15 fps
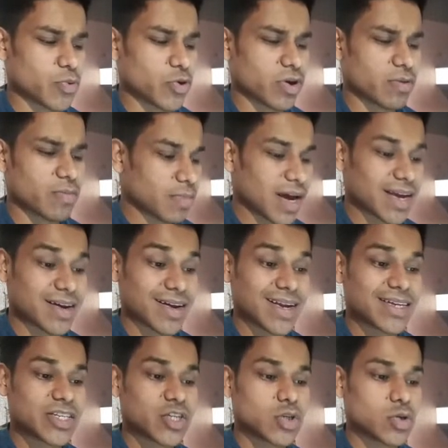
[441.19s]
product by
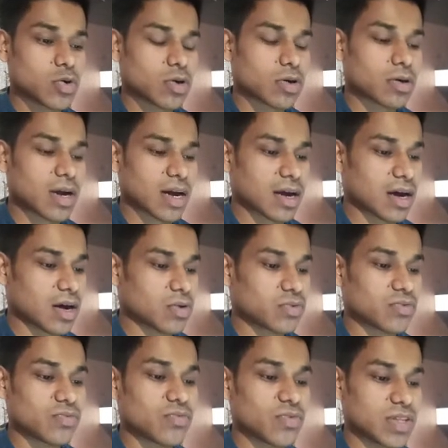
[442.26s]
connecting your
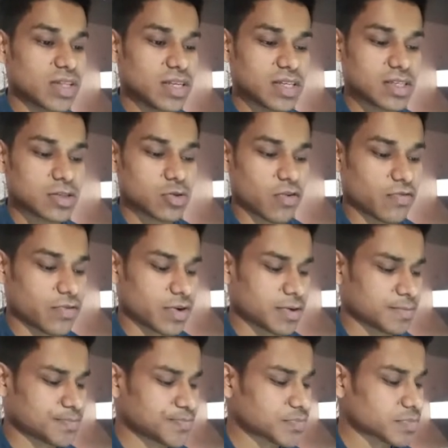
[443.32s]
account with this software